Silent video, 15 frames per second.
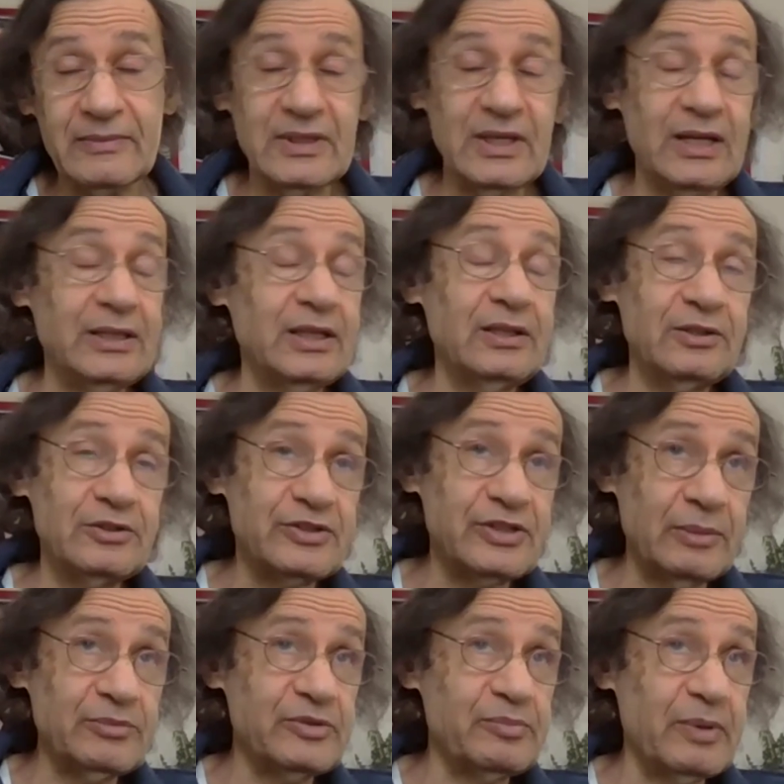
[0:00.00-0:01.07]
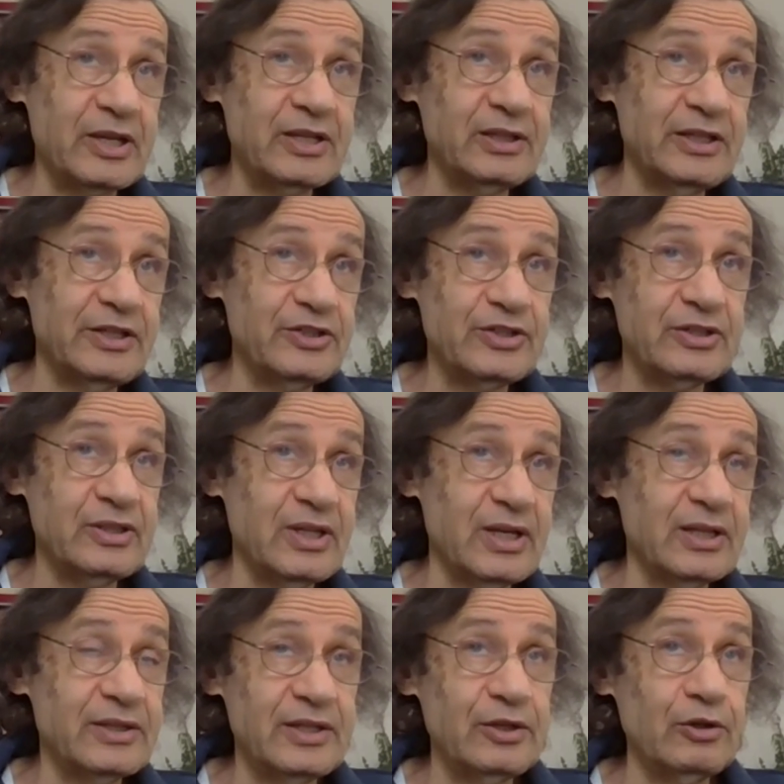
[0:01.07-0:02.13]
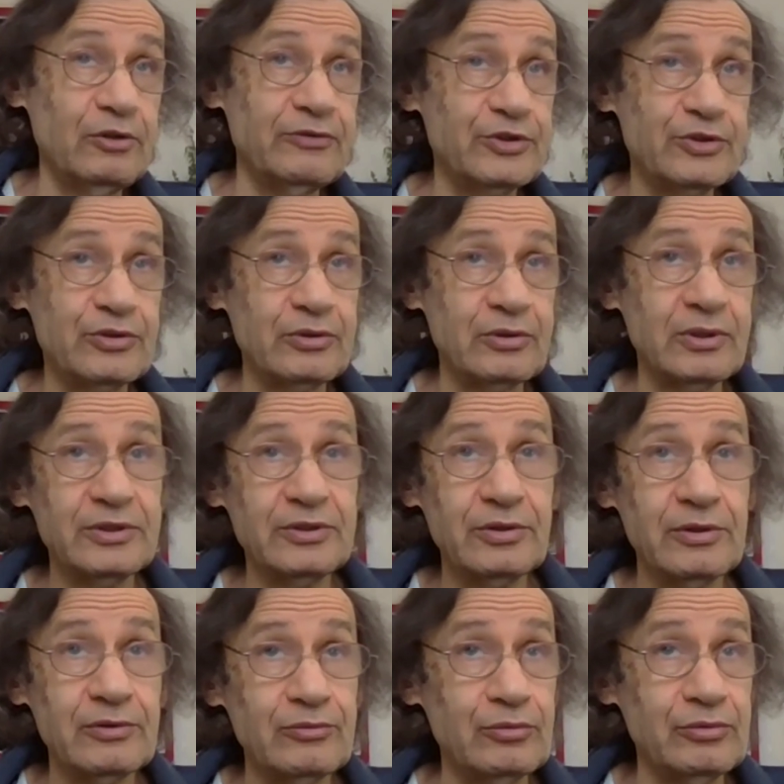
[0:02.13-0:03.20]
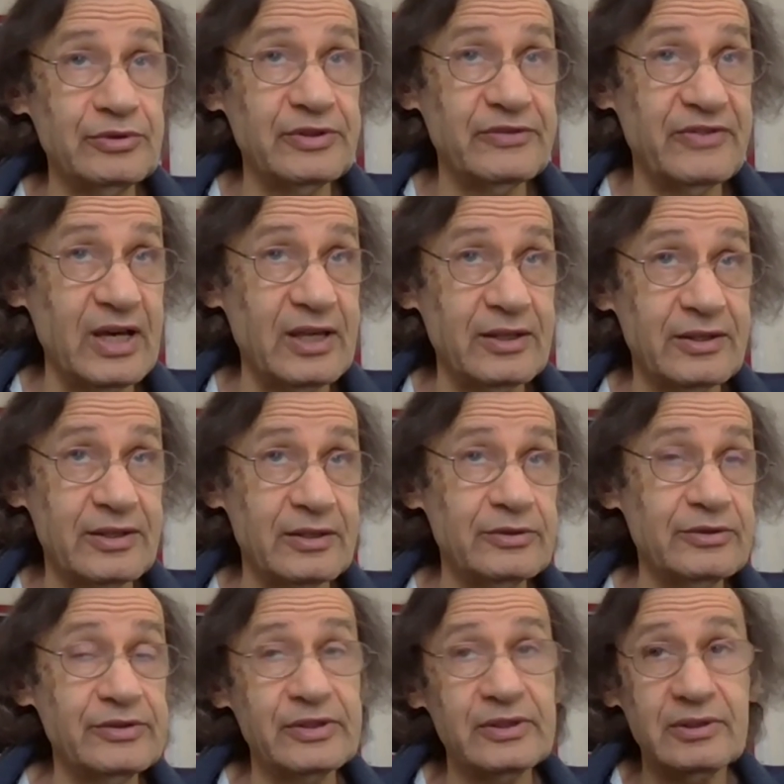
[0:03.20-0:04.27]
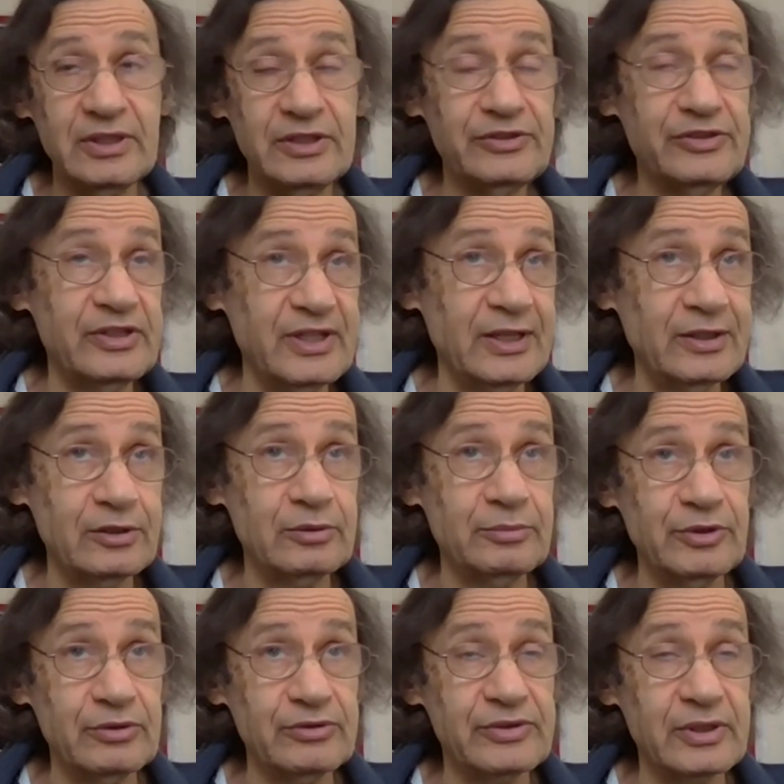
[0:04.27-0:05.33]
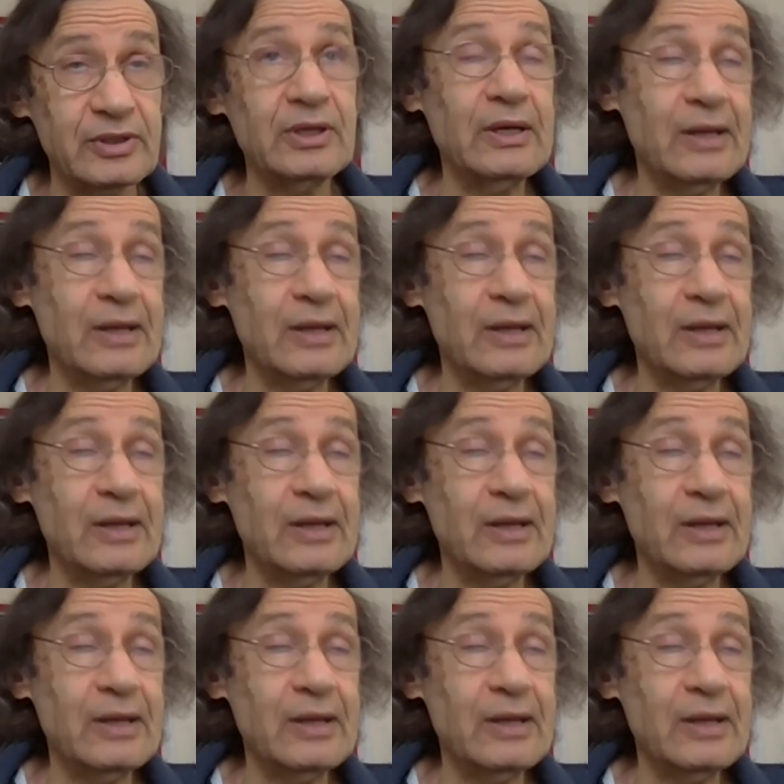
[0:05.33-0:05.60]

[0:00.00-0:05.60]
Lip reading: And then there's some speculation that the overture to the Ruins of Athens, incidental music,